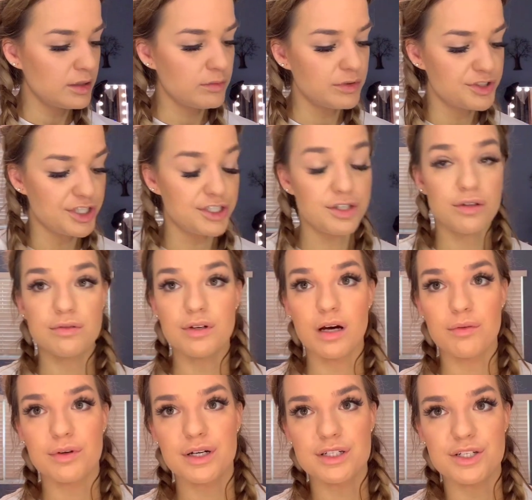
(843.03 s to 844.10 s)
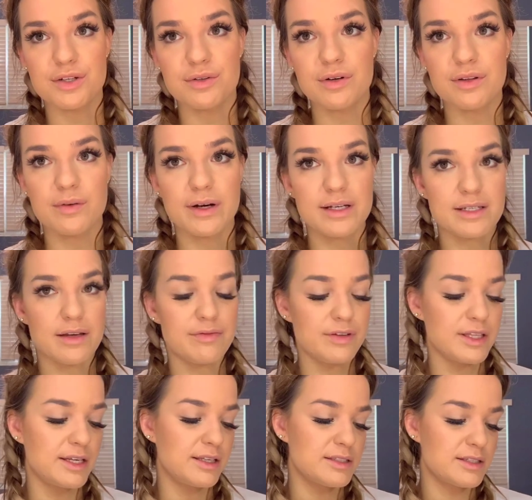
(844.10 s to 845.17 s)
which I don't not want to do. Otherwise, I feel
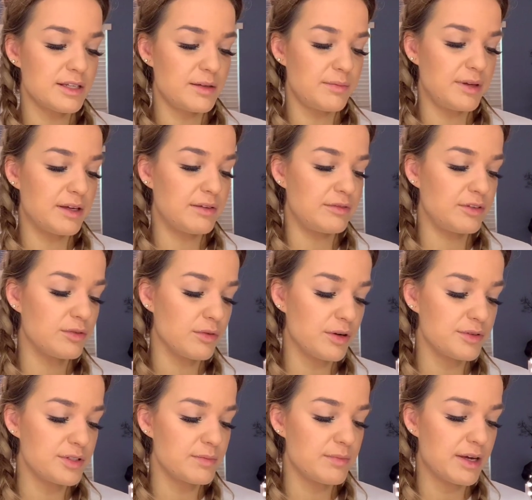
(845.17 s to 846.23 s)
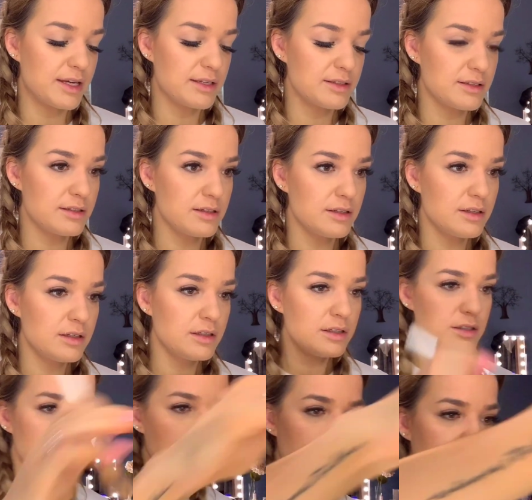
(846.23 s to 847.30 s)
like it's going to be a gross mess.
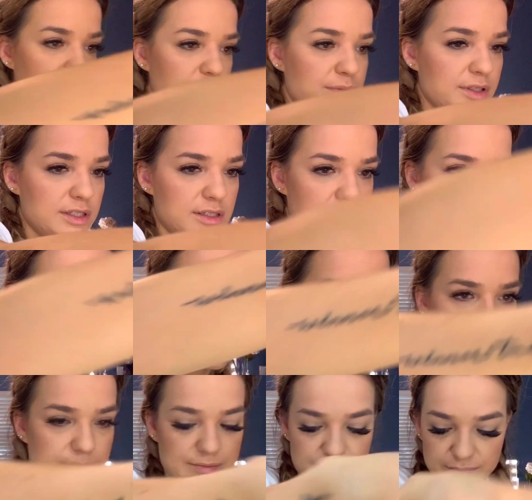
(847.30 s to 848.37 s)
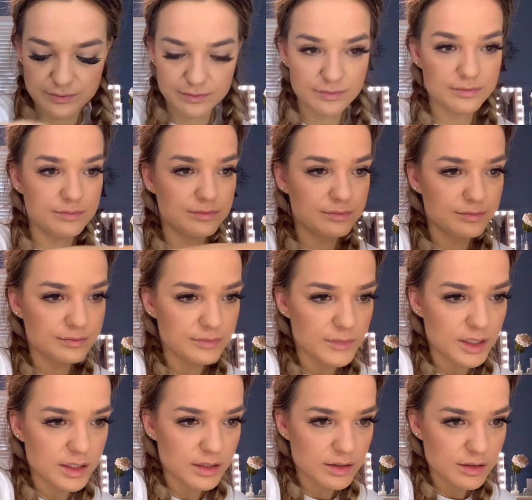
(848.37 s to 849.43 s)
So I'm going to put some
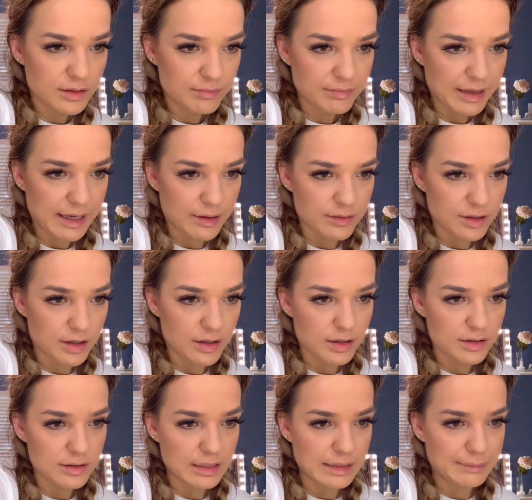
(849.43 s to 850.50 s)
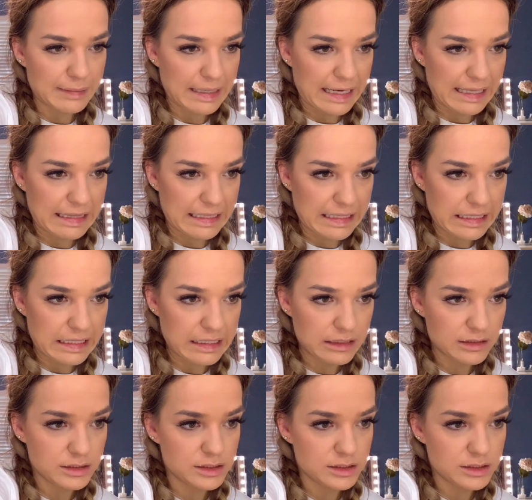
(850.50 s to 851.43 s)
powder on my eyelid.